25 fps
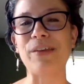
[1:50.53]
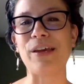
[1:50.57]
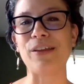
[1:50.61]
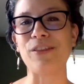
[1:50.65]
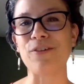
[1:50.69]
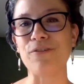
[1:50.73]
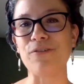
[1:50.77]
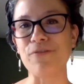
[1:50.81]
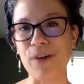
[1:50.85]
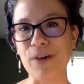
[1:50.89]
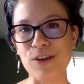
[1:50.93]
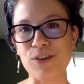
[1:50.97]
and
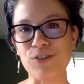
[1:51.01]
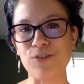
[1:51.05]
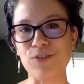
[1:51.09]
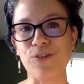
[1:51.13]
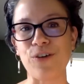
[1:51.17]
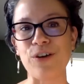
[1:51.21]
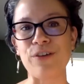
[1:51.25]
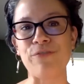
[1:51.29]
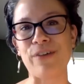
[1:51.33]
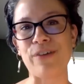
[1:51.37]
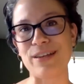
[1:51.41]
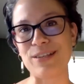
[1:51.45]
the Fund
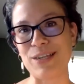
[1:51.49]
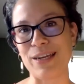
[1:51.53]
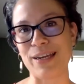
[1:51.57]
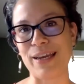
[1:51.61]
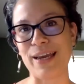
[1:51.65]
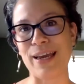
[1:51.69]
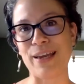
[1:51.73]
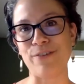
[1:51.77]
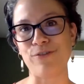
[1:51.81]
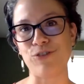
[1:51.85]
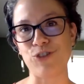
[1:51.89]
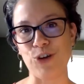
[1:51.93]
for
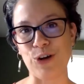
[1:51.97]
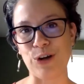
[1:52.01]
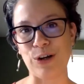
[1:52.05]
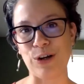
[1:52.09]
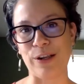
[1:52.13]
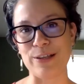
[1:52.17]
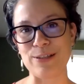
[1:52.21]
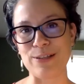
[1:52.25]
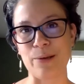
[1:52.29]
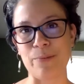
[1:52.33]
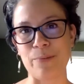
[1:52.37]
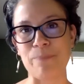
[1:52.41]
Investigative
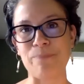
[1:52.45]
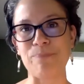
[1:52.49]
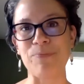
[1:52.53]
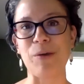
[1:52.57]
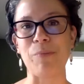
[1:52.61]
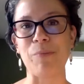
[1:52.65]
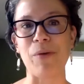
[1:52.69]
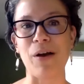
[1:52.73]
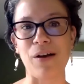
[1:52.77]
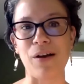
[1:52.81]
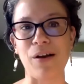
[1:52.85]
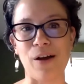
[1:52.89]
Journalism,
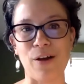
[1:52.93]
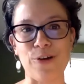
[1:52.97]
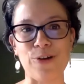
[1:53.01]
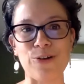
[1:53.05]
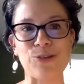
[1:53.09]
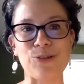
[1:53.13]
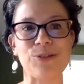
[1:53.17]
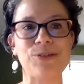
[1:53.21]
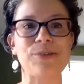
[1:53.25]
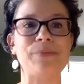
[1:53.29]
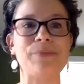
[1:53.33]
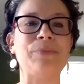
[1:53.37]
among
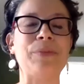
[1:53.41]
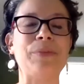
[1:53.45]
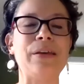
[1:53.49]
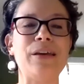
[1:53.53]
others.